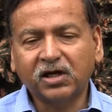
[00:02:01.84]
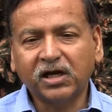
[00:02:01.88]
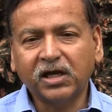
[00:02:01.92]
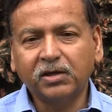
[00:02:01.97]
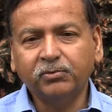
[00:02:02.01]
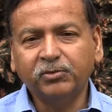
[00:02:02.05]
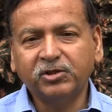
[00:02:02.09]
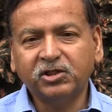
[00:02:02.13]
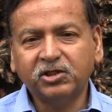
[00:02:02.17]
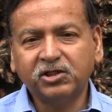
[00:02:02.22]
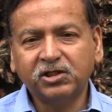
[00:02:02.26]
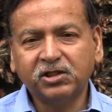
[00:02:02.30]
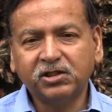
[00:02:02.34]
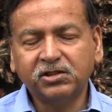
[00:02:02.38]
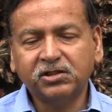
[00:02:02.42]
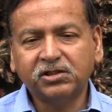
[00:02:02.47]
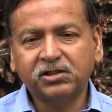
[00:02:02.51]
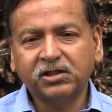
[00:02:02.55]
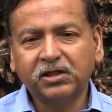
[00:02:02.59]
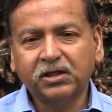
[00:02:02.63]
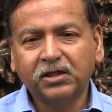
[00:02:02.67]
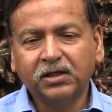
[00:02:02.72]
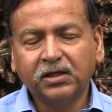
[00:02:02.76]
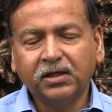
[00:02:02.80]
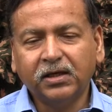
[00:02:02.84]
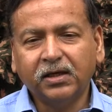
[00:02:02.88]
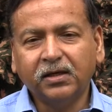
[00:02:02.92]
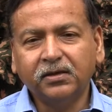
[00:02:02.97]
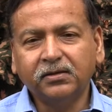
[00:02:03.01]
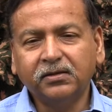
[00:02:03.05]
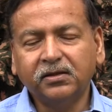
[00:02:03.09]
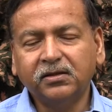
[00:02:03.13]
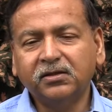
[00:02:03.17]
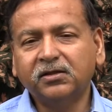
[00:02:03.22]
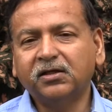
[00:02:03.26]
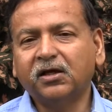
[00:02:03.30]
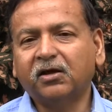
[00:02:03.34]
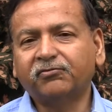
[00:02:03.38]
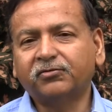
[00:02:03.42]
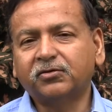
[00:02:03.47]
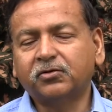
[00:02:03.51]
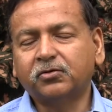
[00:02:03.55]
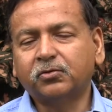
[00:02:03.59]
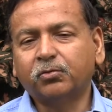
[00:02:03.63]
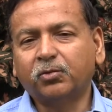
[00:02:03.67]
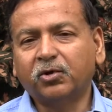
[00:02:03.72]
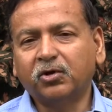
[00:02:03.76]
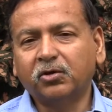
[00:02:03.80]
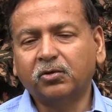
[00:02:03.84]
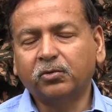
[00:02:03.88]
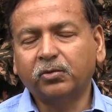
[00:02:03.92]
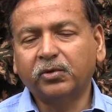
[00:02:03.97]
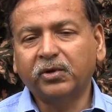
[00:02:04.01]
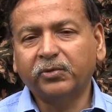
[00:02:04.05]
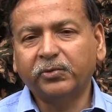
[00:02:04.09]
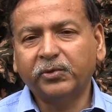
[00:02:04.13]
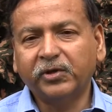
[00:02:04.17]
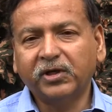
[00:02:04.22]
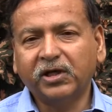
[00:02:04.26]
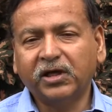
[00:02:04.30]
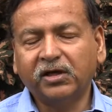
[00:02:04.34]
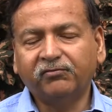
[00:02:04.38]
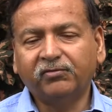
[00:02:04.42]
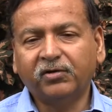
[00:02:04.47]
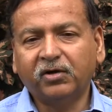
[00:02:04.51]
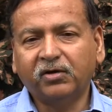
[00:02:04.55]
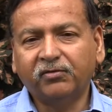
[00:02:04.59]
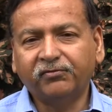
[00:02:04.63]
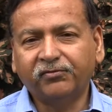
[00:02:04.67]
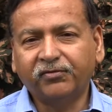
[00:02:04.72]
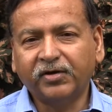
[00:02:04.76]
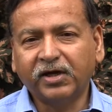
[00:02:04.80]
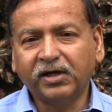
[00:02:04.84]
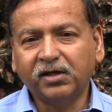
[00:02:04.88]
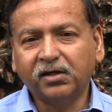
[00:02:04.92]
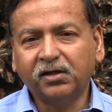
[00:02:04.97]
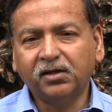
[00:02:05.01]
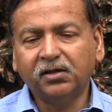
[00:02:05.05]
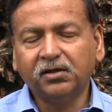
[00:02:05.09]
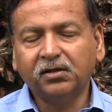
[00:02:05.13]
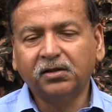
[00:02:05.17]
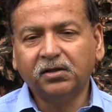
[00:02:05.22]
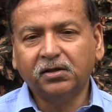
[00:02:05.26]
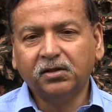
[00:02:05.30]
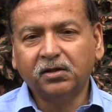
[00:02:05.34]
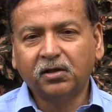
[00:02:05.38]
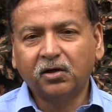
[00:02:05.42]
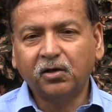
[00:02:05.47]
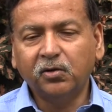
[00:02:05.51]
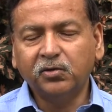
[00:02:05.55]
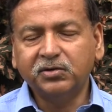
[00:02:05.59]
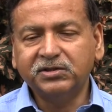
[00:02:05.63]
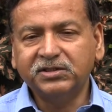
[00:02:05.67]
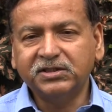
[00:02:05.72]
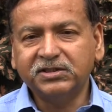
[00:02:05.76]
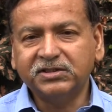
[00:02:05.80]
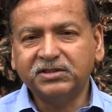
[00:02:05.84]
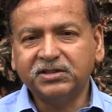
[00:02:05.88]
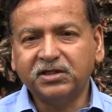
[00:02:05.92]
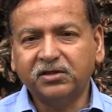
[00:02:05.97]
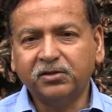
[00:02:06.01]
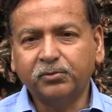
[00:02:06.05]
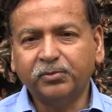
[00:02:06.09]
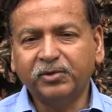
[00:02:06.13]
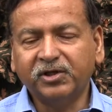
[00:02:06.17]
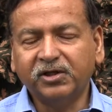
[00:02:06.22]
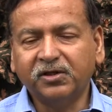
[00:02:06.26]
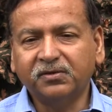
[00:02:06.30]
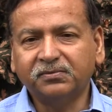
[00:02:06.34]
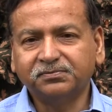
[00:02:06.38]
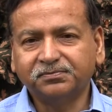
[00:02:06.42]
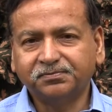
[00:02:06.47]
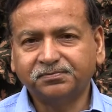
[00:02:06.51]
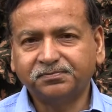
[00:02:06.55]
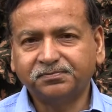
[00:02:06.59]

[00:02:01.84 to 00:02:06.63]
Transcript: on Climate Change. And then day after tomorrow, we will have our final closing ceremony.